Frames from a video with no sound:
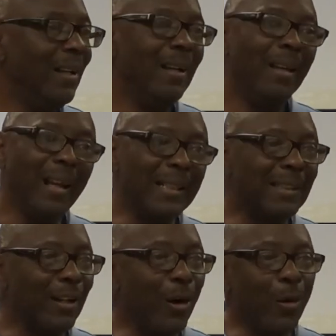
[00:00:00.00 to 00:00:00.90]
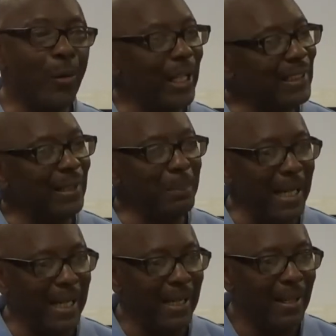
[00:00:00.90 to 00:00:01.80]
And I said, oh, wretched
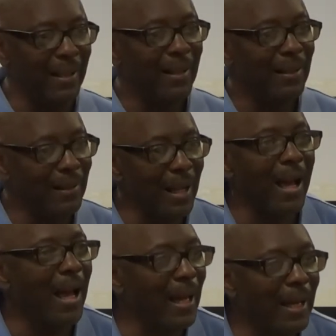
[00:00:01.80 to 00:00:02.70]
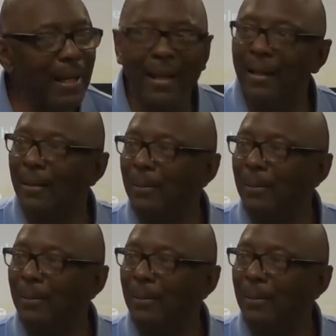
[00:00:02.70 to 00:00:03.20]
man that I am.